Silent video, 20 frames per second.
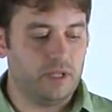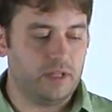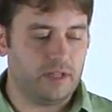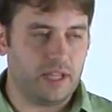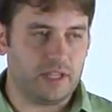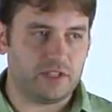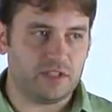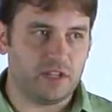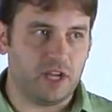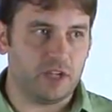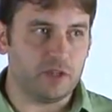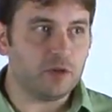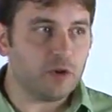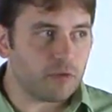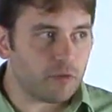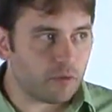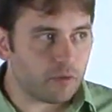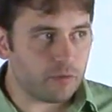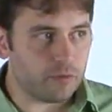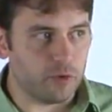That's not
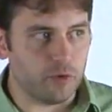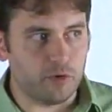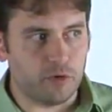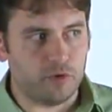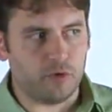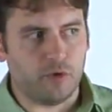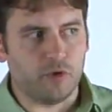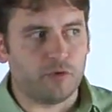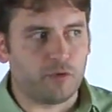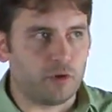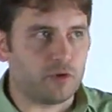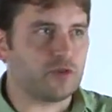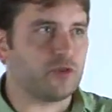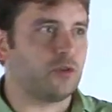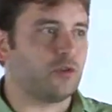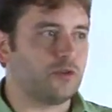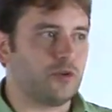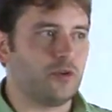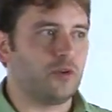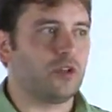universal
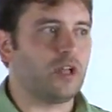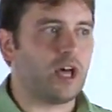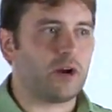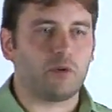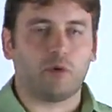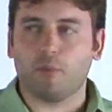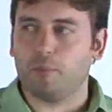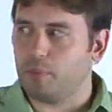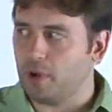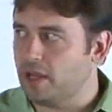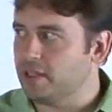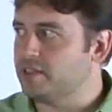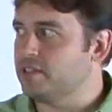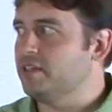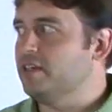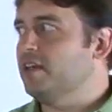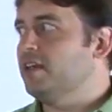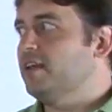or unilateral, but